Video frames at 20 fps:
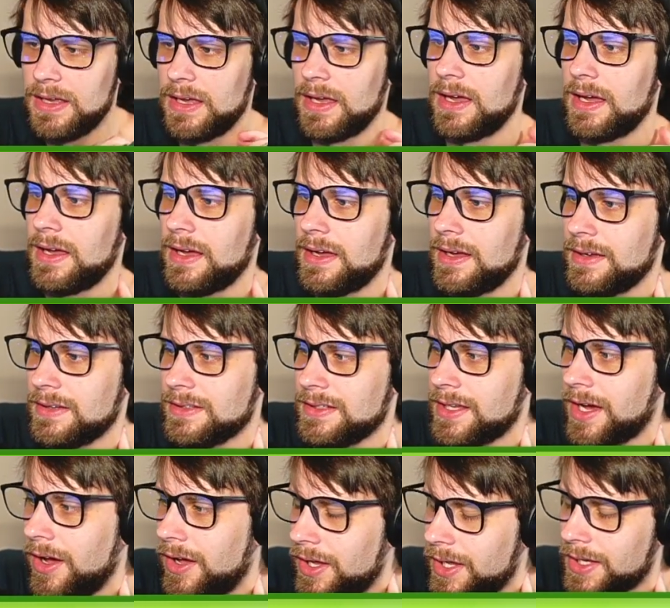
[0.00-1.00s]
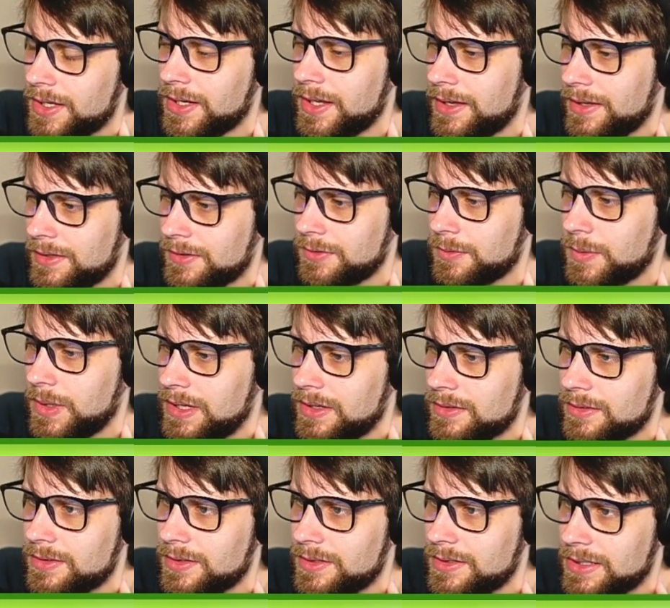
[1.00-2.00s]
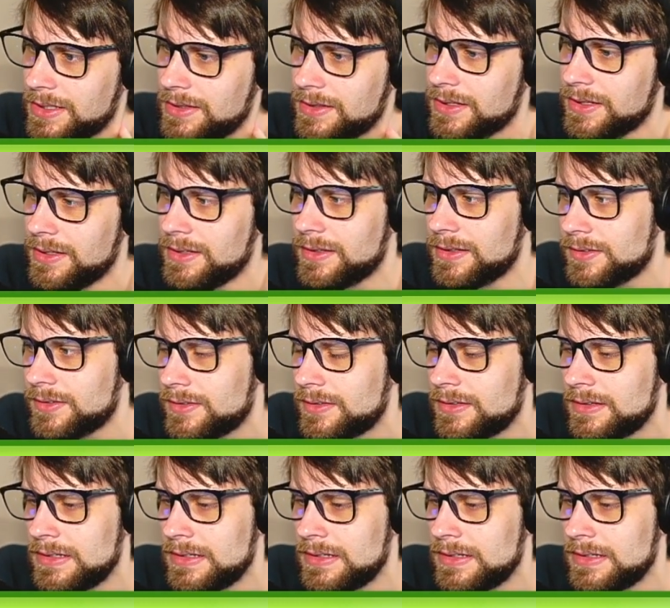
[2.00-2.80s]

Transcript: Yawn as well. Look at this.